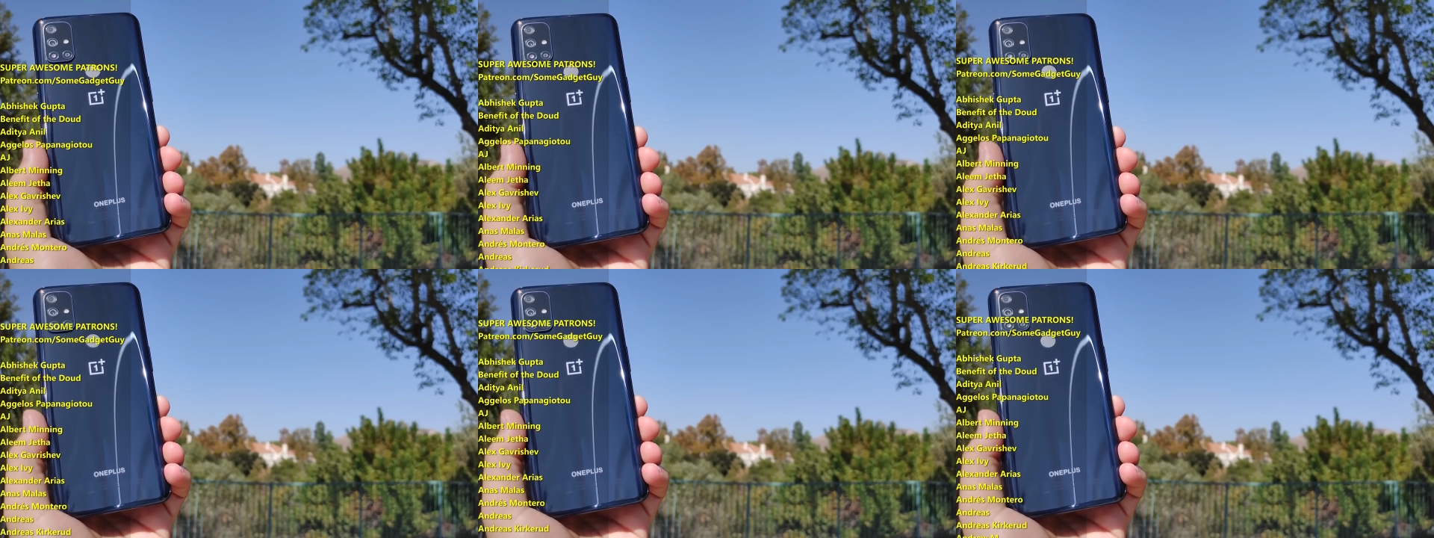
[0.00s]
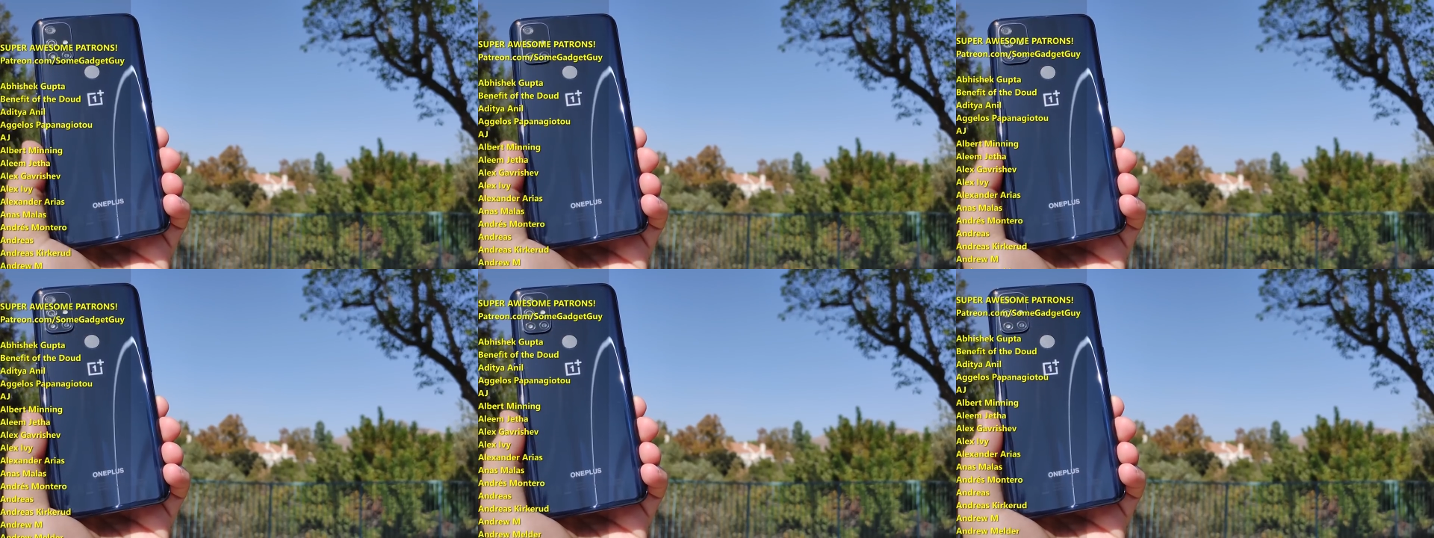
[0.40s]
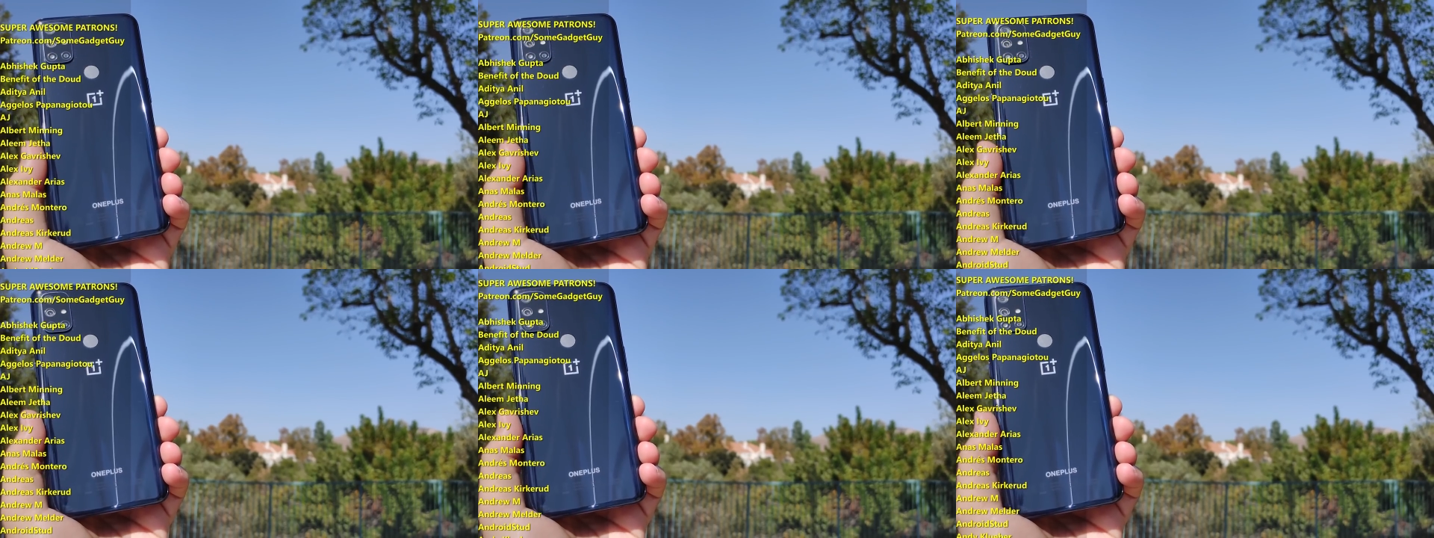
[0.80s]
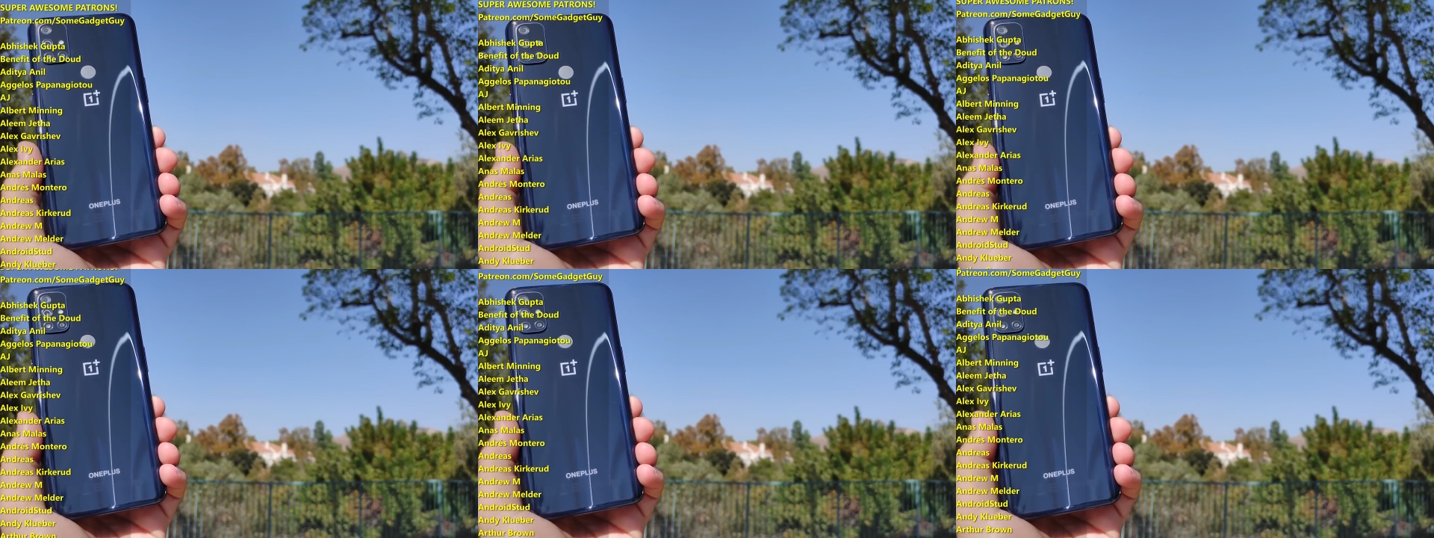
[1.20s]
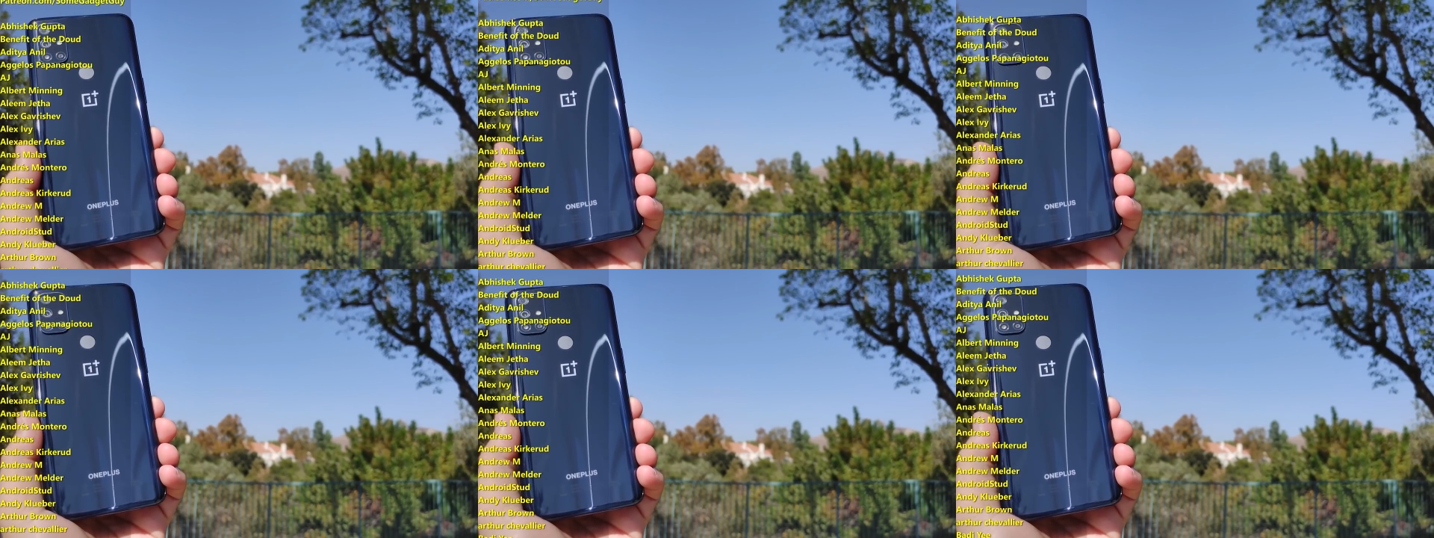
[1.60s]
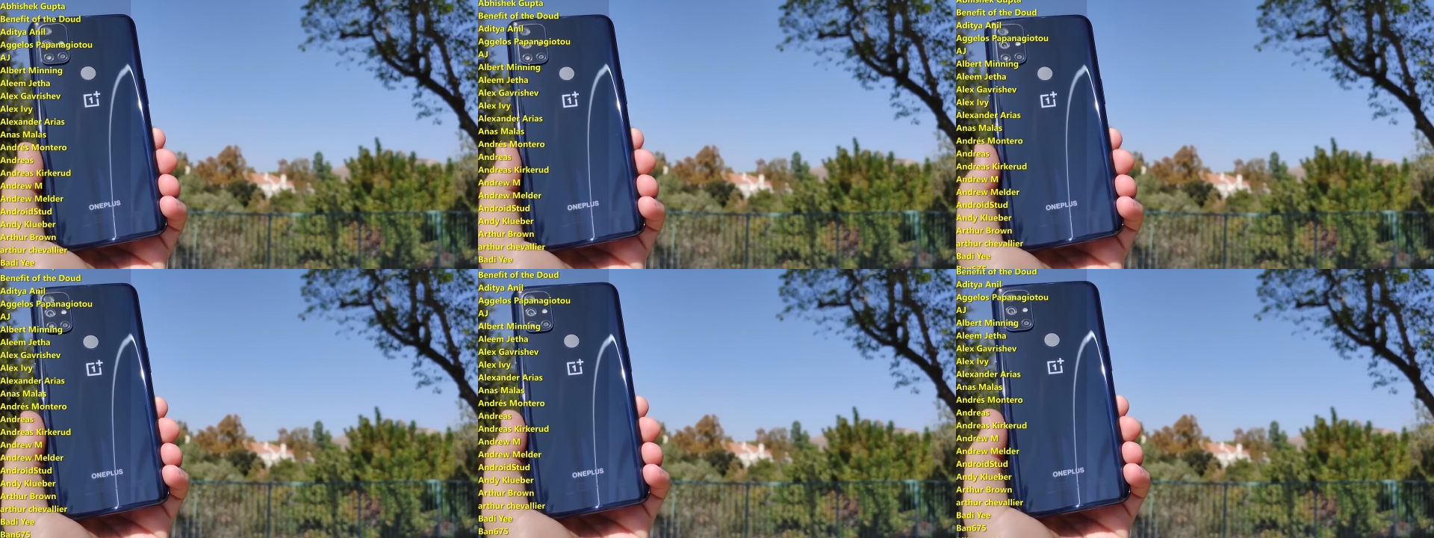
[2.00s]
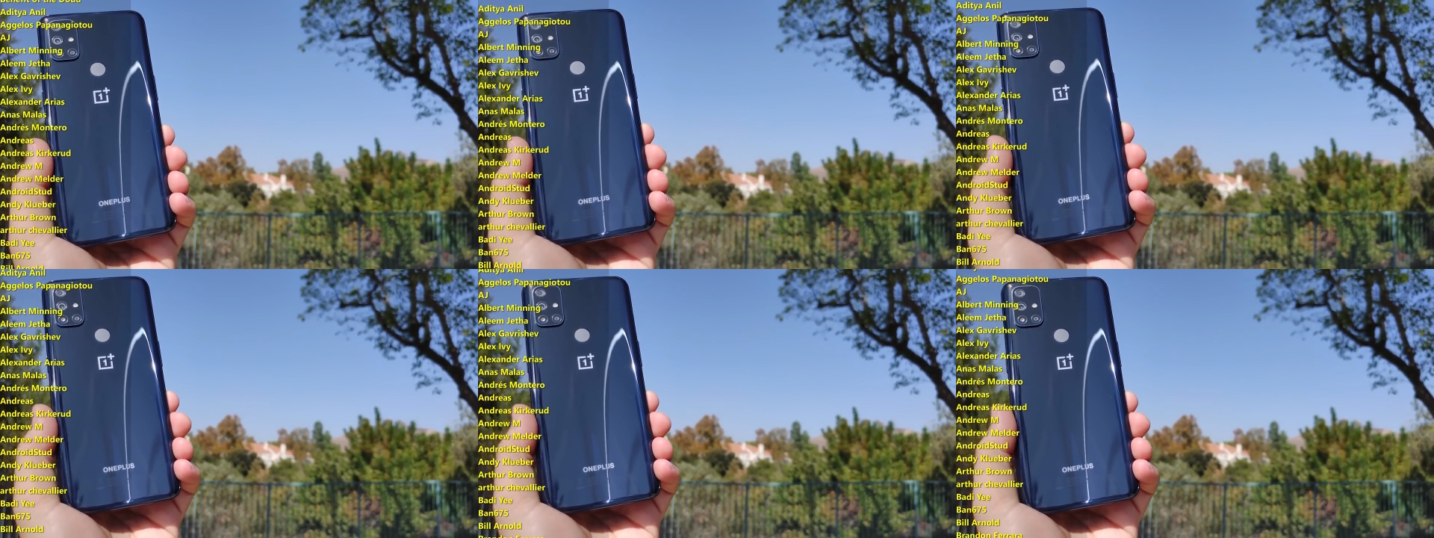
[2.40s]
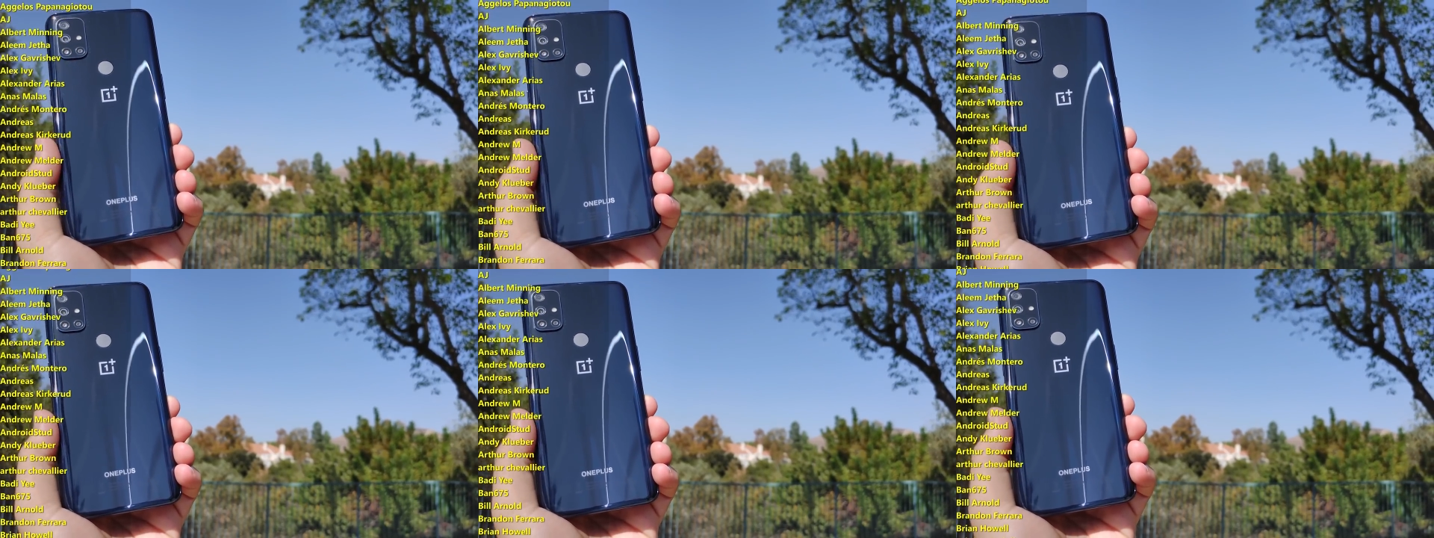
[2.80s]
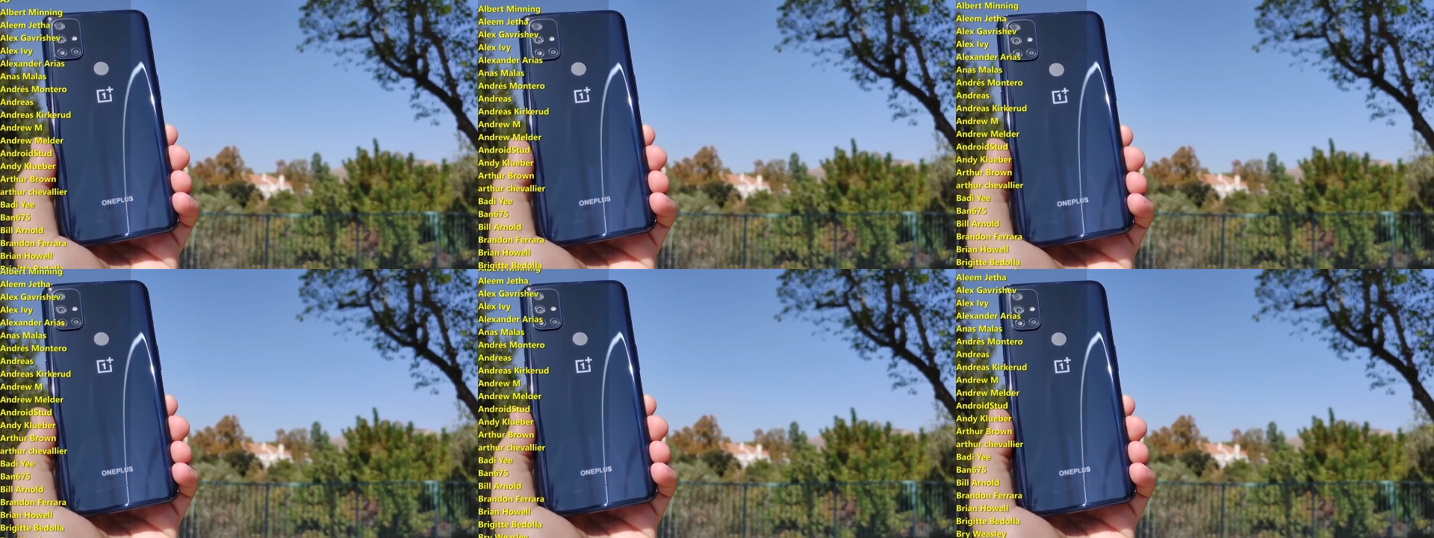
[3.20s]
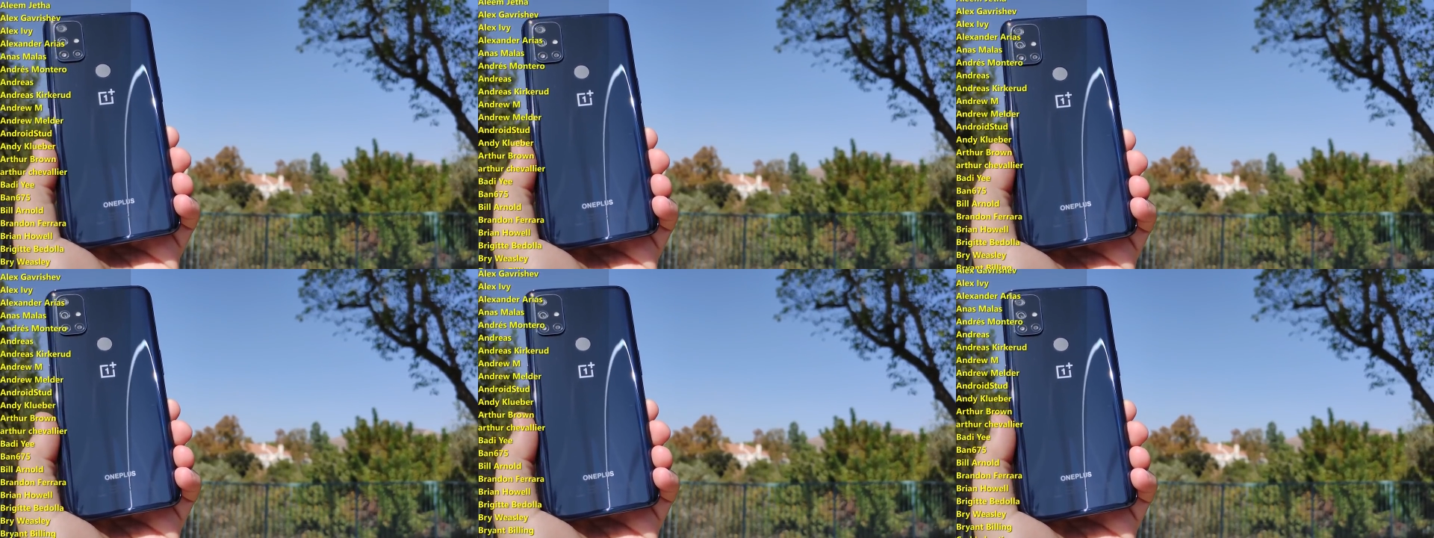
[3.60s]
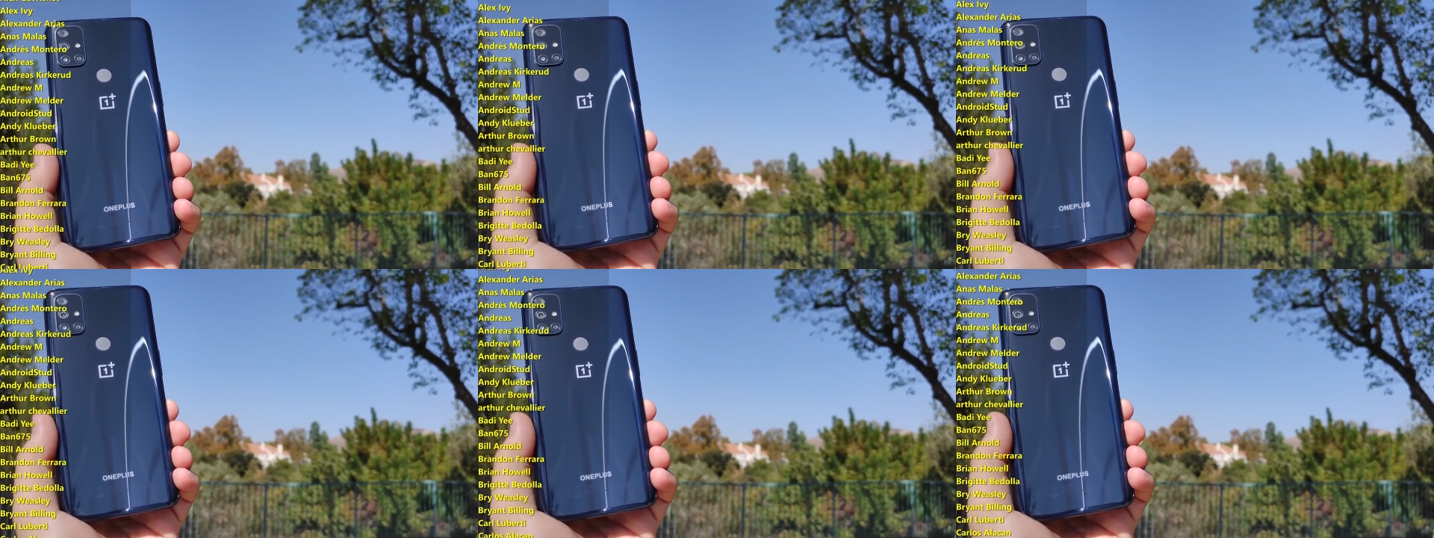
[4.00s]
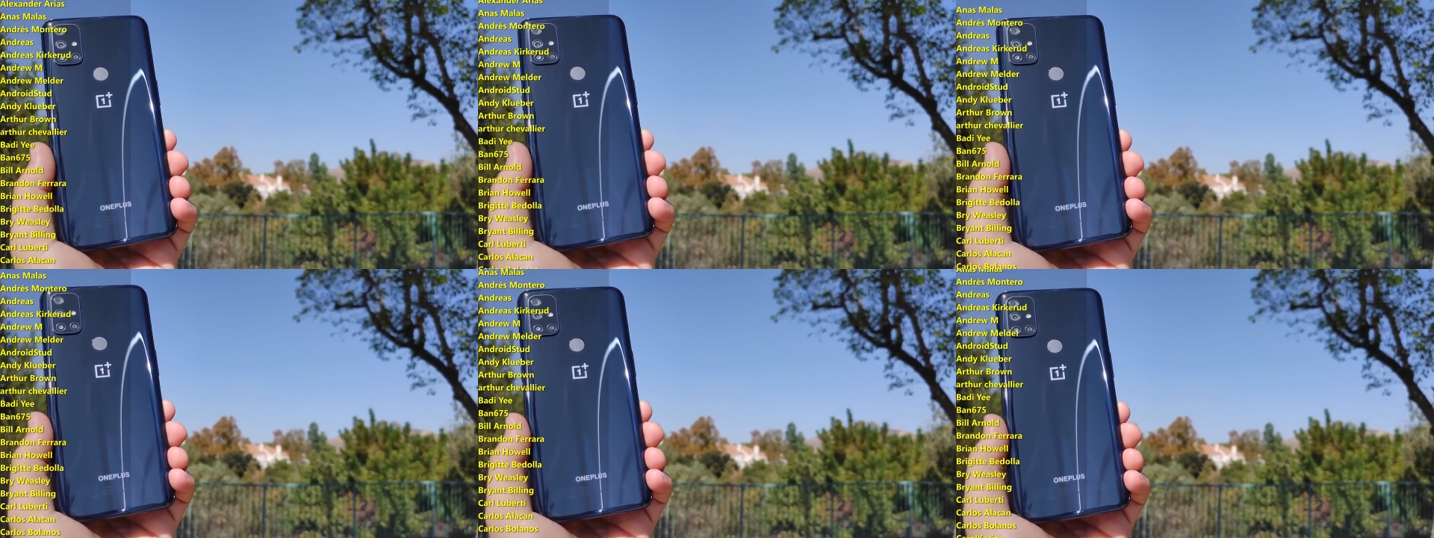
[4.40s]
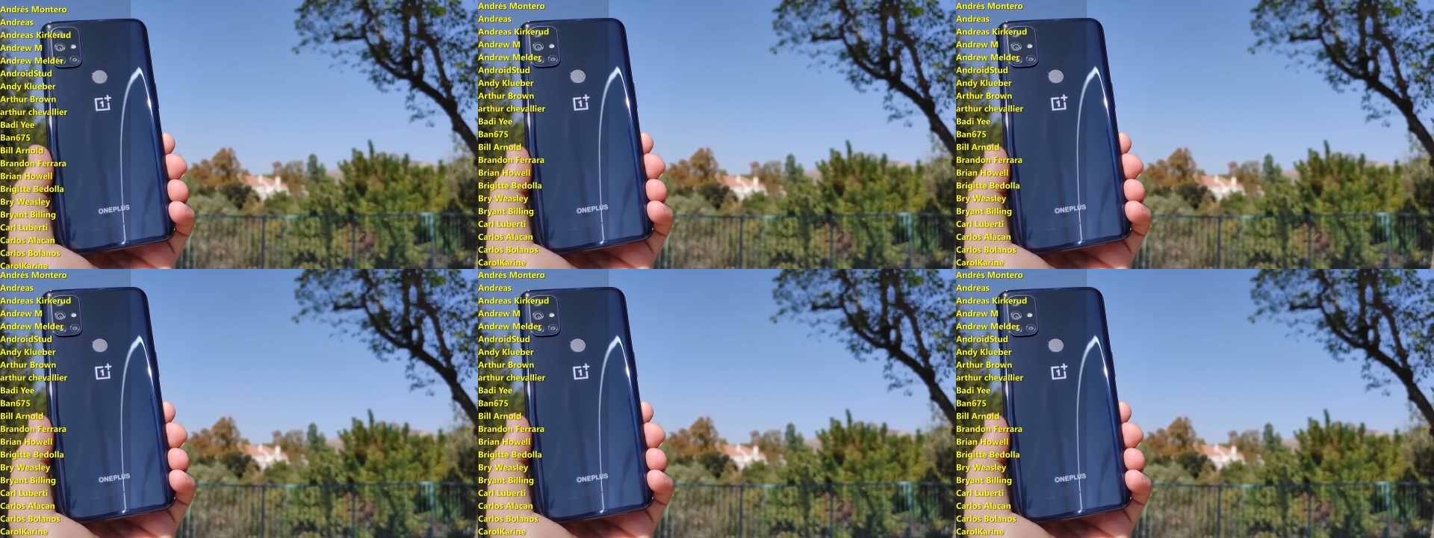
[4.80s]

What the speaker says: (no speaker visible)